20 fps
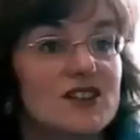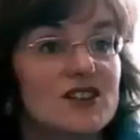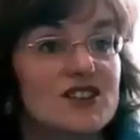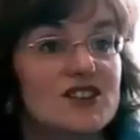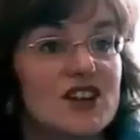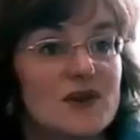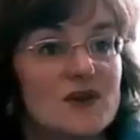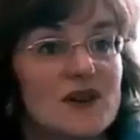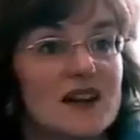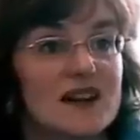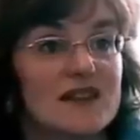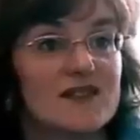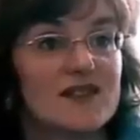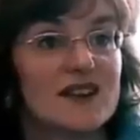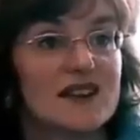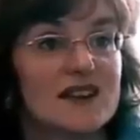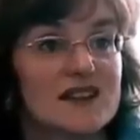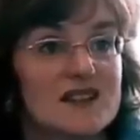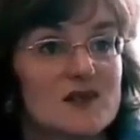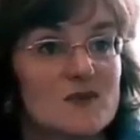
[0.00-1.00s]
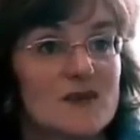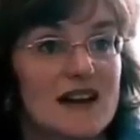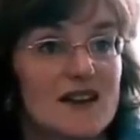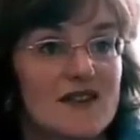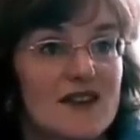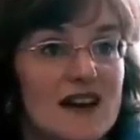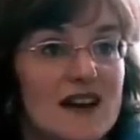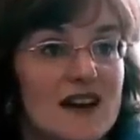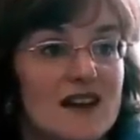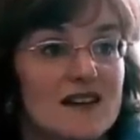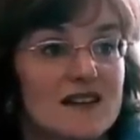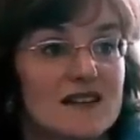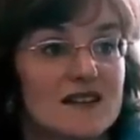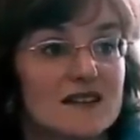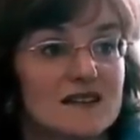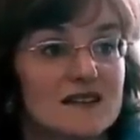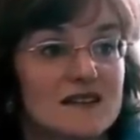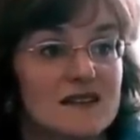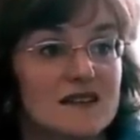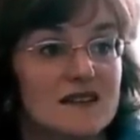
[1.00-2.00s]
You don't like things the way they
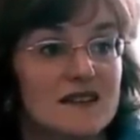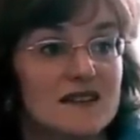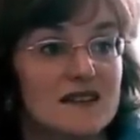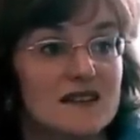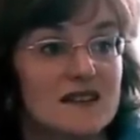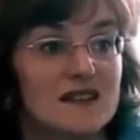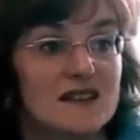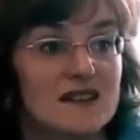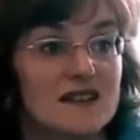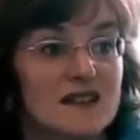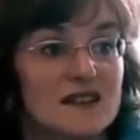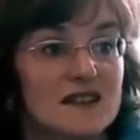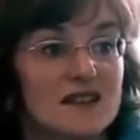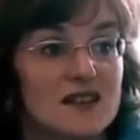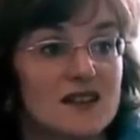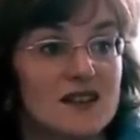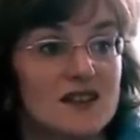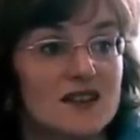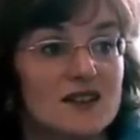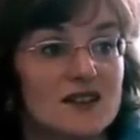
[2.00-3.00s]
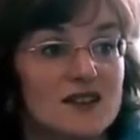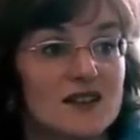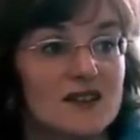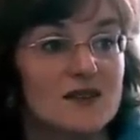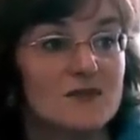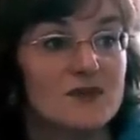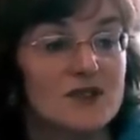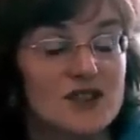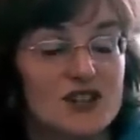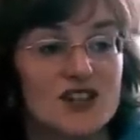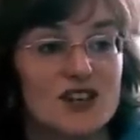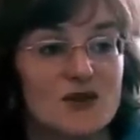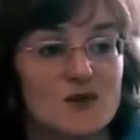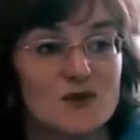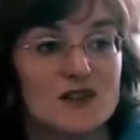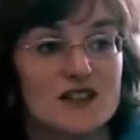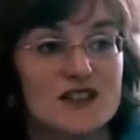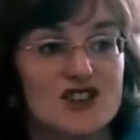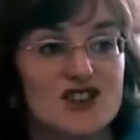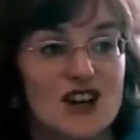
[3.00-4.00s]
are, mm. but you don't
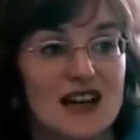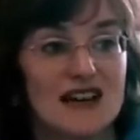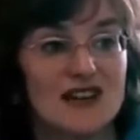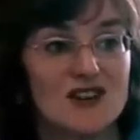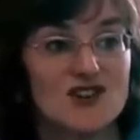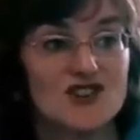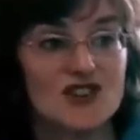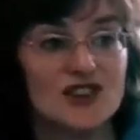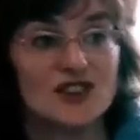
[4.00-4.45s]
want to change